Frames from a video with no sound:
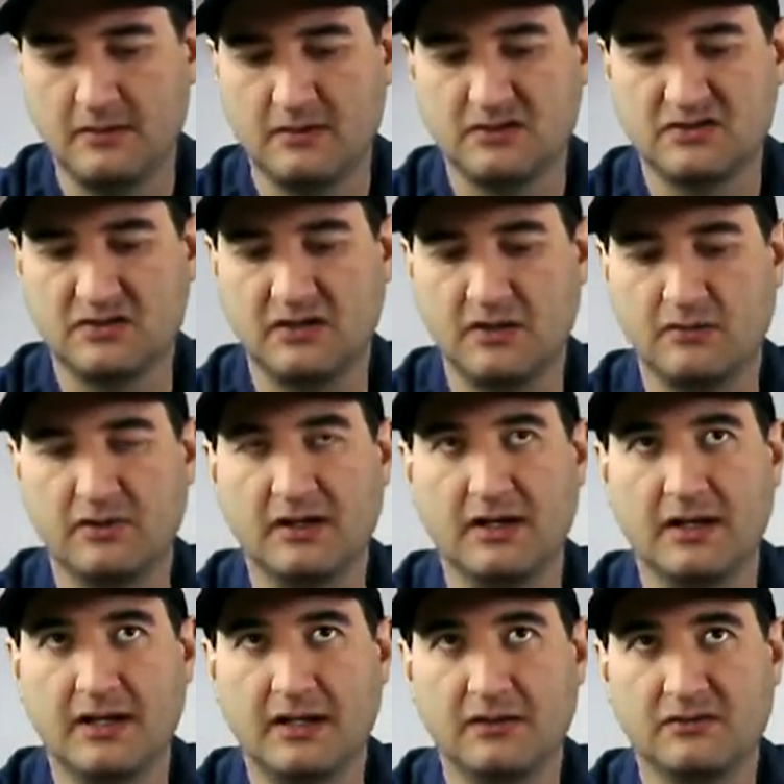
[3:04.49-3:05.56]
So now we got
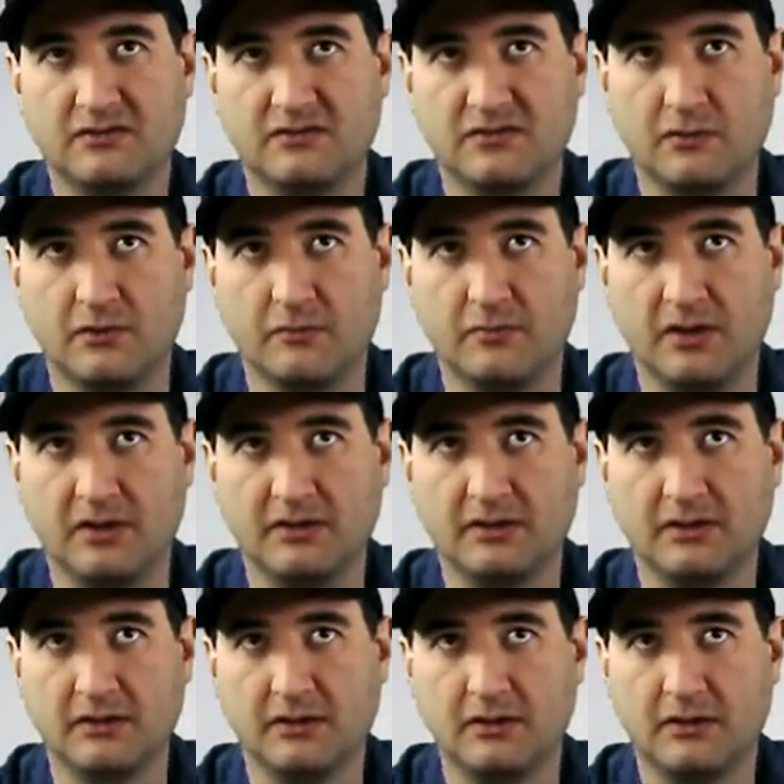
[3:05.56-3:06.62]
a handle to our mug.
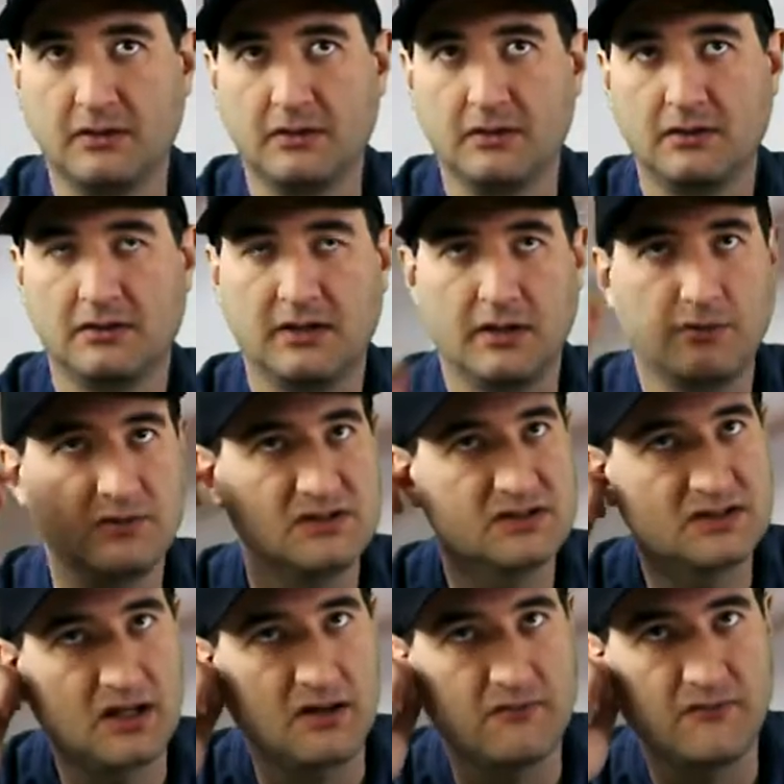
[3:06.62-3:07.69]
Now we just
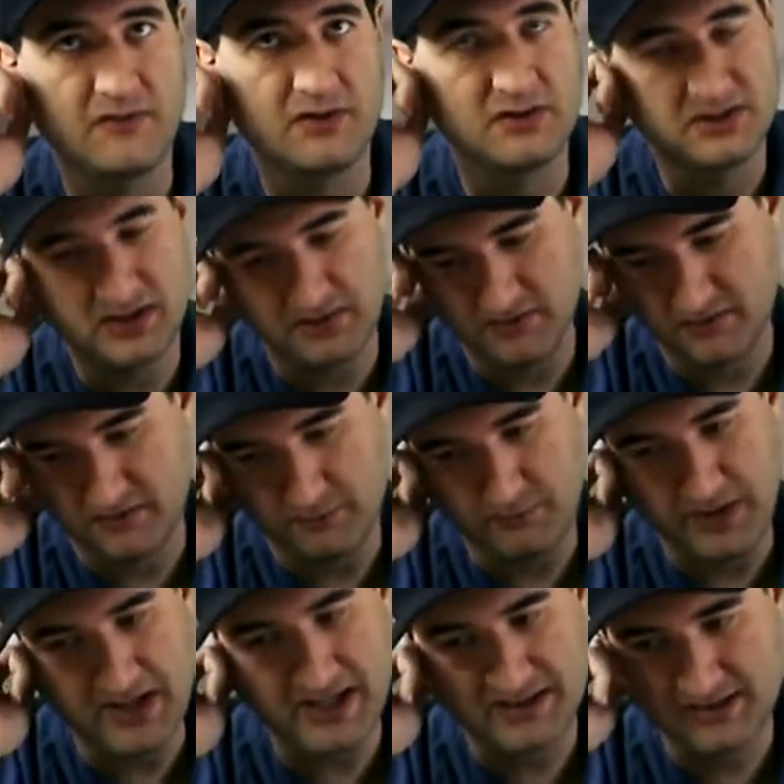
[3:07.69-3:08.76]
got to finish out the
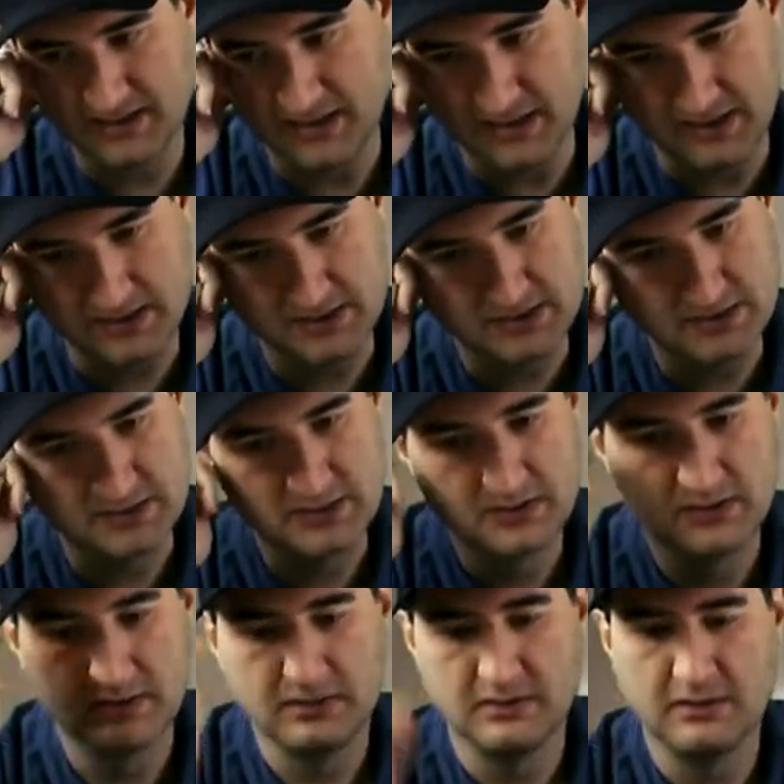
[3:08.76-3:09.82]
back side.
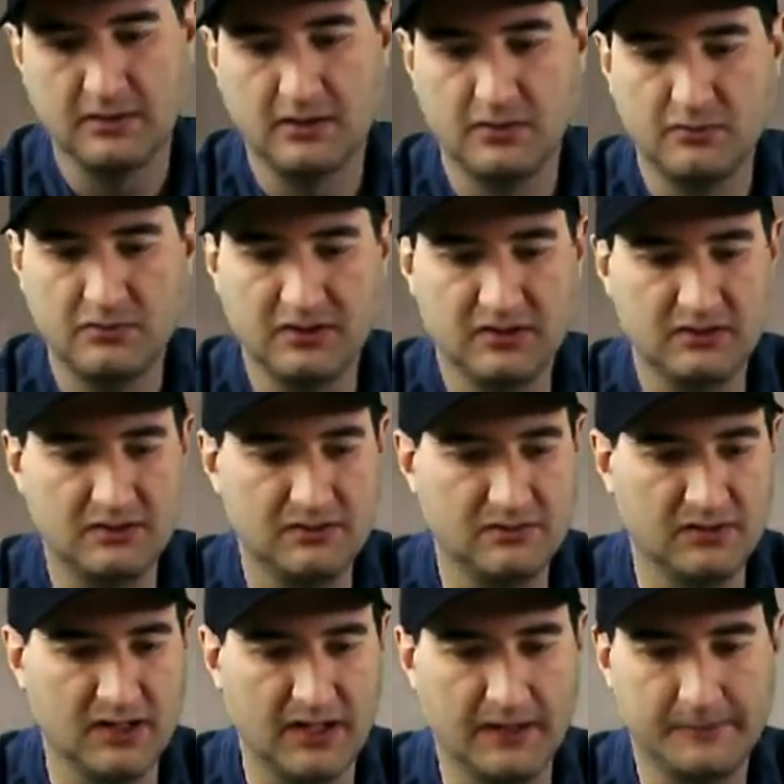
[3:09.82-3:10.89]
How are we going to do
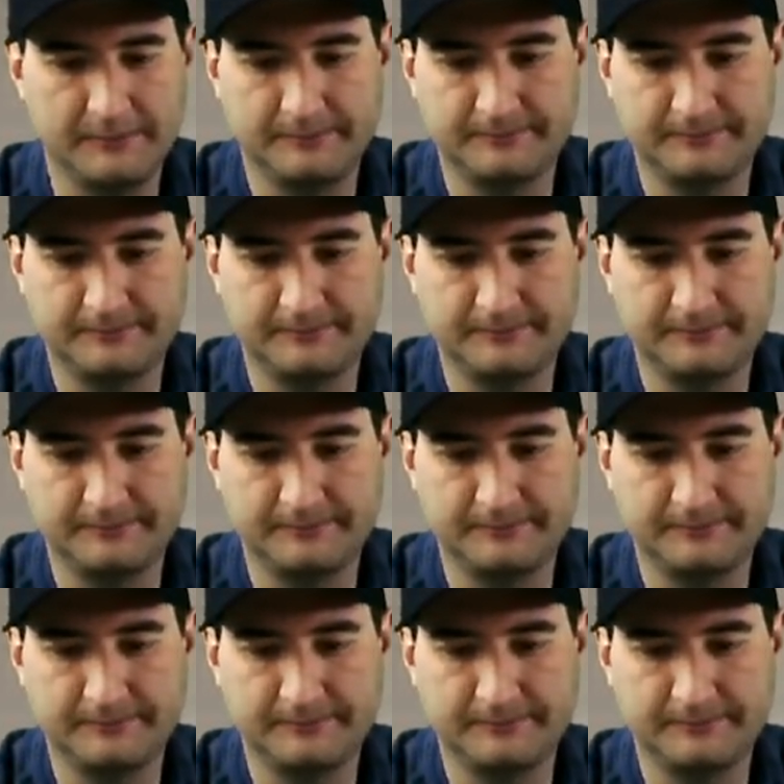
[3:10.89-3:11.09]
that?